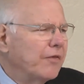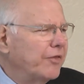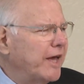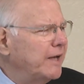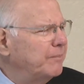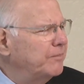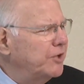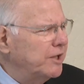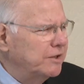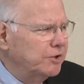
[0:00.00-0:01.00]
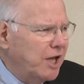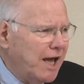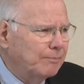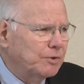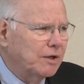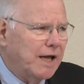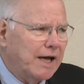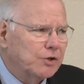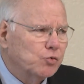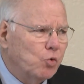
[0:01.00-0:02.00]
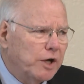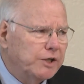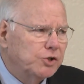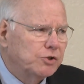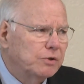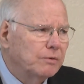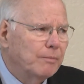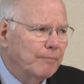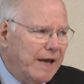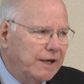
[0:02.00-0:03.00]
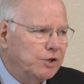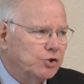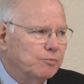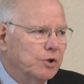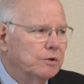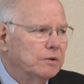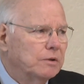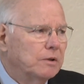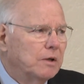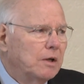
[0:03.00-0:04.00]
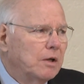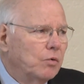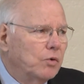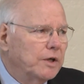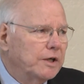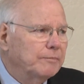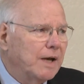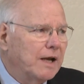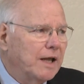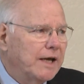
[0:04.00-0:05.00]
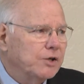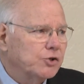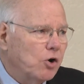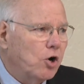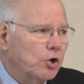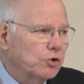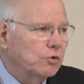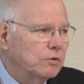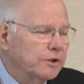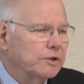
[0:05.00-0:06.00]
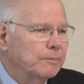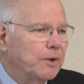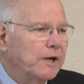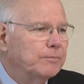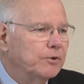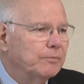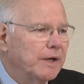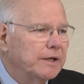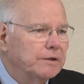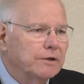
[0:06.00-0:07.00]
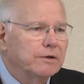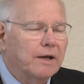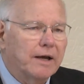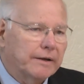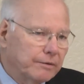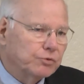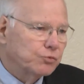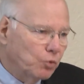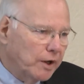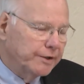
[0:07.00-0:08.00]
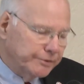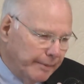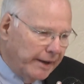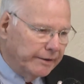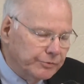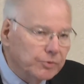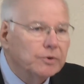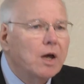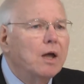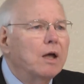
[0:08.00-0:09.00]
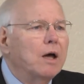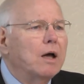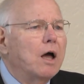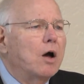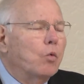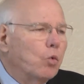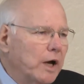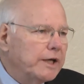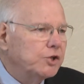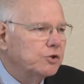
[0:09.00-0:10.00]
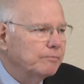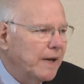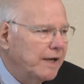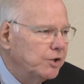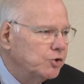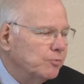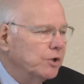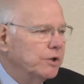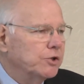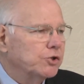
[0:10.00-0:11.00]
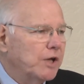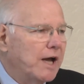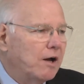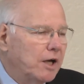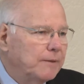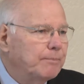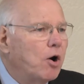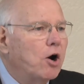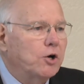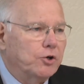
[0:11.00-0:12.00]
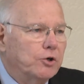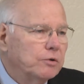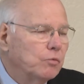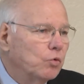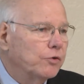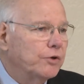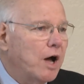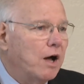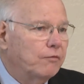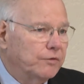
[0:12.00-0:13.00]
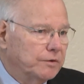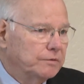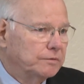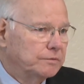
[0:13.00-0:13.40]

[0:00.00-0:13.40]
They didn't capitalize waste management in my last article in the paper and made it look like it was waste management. Waste management is now a partner with Dolphin.